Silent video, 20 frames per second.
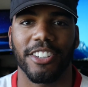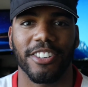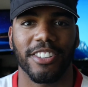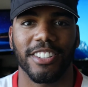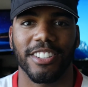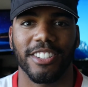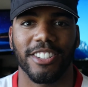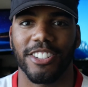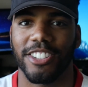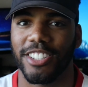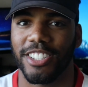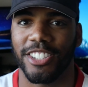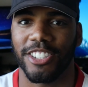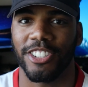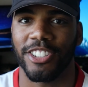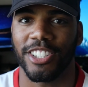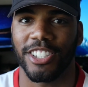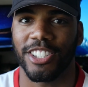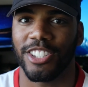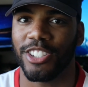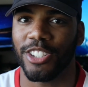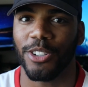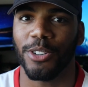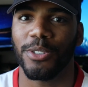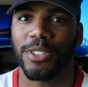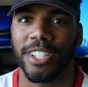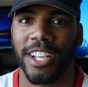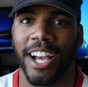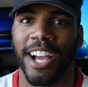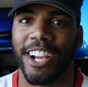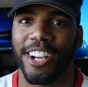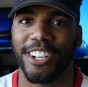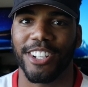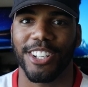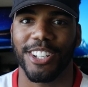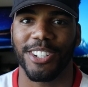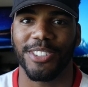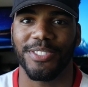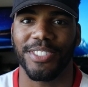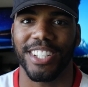You're just so tired.
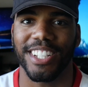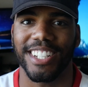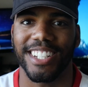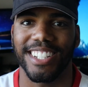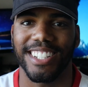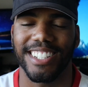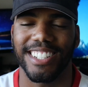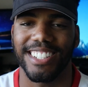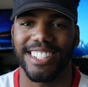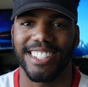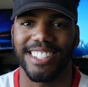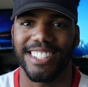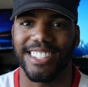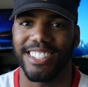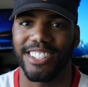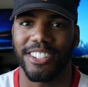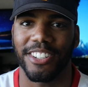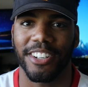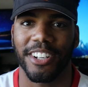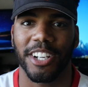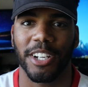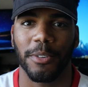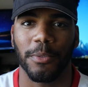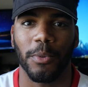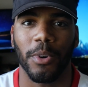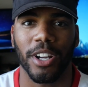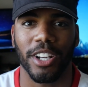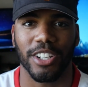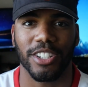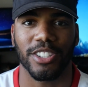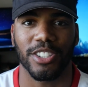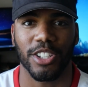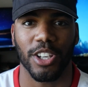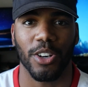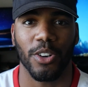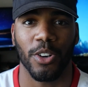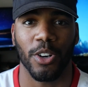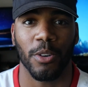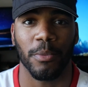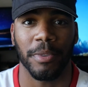You're gonna want to just
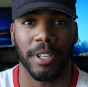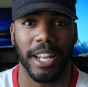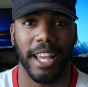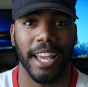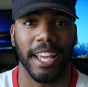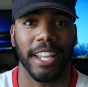go home and